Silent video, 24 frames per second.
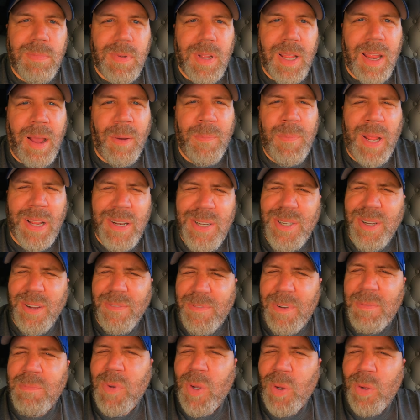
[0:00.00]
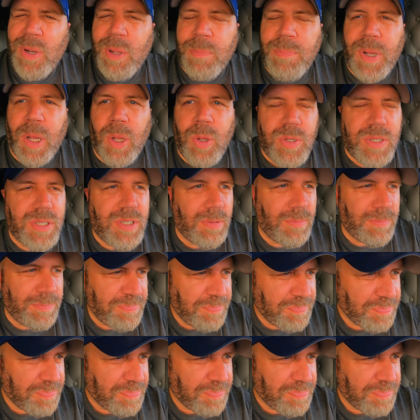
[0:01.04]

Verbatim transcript: I'm not sure if I'm going to post them,